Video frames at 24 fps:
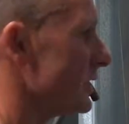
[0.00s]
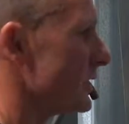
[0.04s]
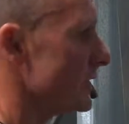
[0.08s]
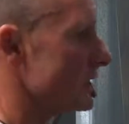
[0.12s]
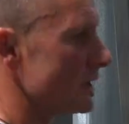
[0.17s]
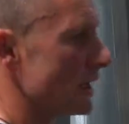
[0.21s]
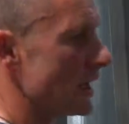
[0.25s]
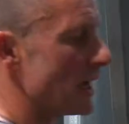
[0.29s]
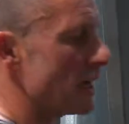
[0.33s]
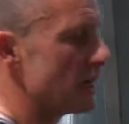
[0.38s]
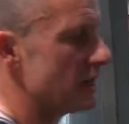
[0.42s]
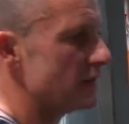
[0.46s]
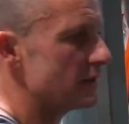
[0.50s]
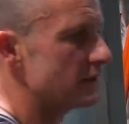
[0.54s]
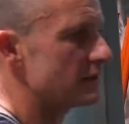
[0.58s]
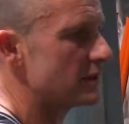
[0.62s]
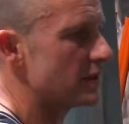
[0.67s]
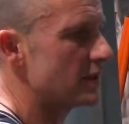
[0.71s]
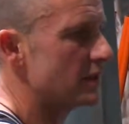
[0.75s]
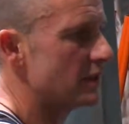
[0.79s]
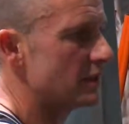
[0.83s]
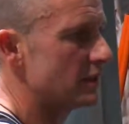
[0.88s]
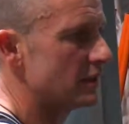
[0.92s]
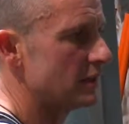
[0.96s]
this
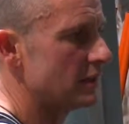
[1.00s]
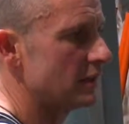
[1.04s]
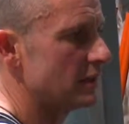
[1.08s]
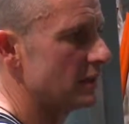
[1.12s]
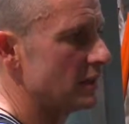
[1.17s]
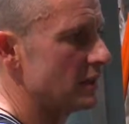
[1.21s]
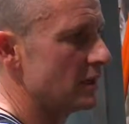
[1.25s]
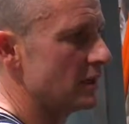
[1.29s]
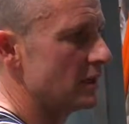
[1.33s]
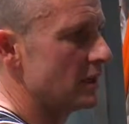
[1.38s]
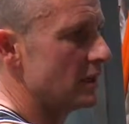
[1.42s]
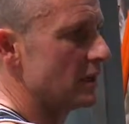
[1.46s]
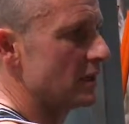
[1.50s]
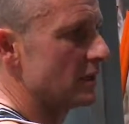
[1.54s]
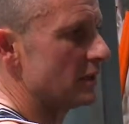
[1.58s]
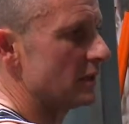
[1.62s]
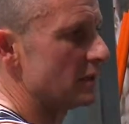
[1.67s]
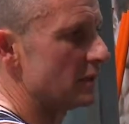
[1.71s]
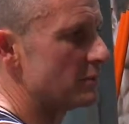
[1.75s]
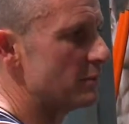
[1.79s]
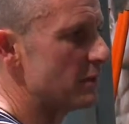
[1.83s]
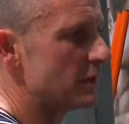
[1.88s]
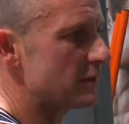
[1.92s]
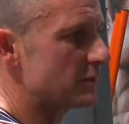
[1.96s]
as the
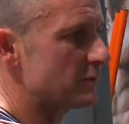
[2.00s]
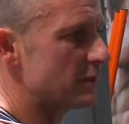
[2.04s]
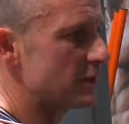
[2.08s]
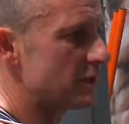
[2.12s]
Smith